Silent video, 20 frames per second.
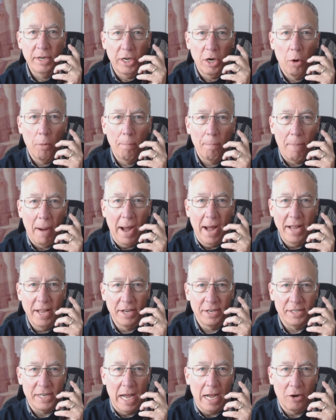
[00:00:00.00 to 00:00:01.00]
you know, buy
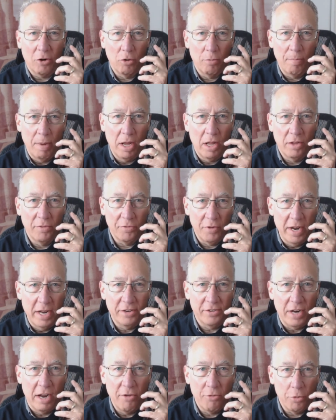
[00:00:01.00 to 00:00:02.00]
a Taco Bell
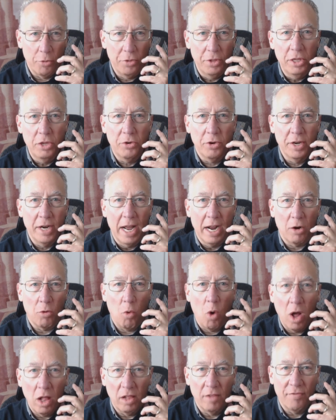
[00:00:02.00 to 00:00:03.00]
franchise, that you cannot
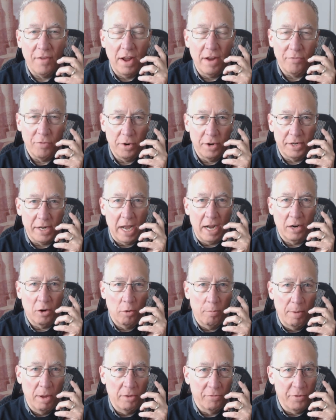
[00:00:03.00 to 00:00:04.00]
qualify for a
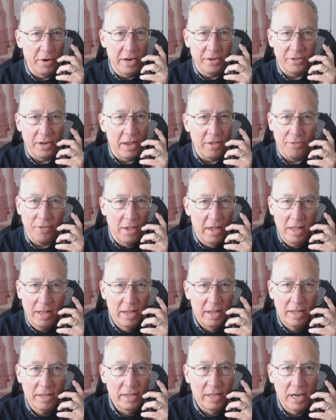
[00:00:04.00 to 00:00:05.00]
Taco Bell franchise.
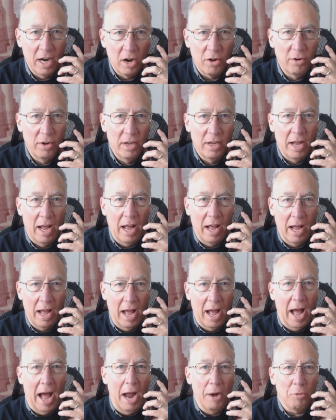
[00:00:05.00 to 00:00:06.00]
You know,
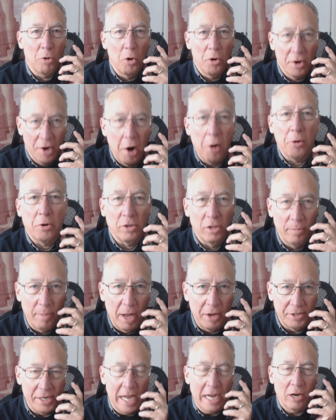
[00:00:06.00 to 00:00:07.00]
I wrote an article
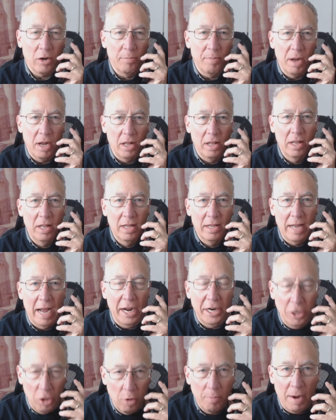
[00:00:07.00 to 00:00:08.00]
about Taco Bell.
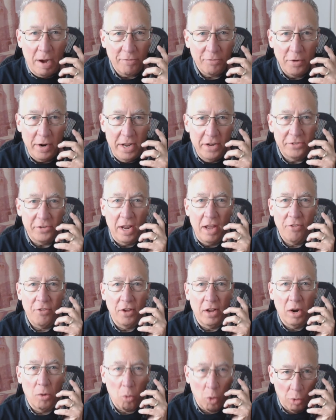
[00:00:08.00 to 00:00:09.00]
I know about
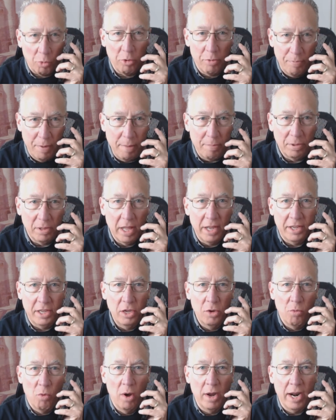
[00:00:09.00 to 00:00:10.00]
franchising and work with people
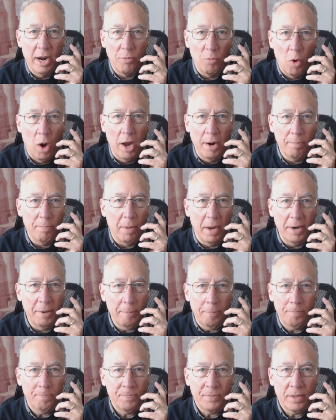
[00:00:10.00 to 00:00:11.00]
like you one on one,
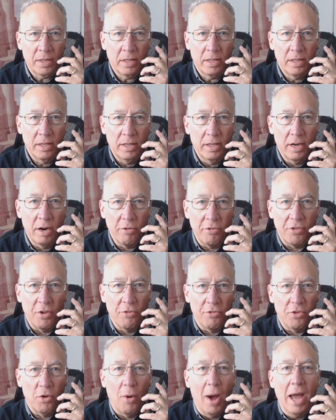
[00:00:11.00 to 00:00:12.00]
but you know,
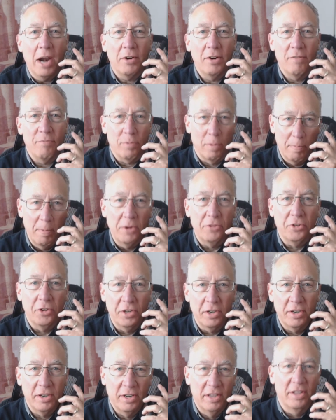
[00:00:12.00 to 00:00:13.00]
so so I don't have
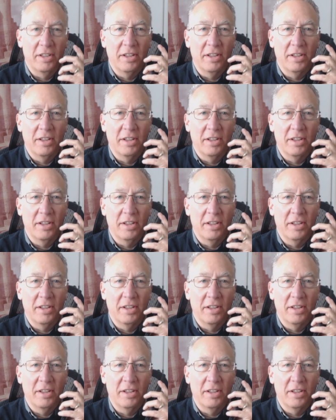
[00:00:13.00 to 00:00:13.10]
permission,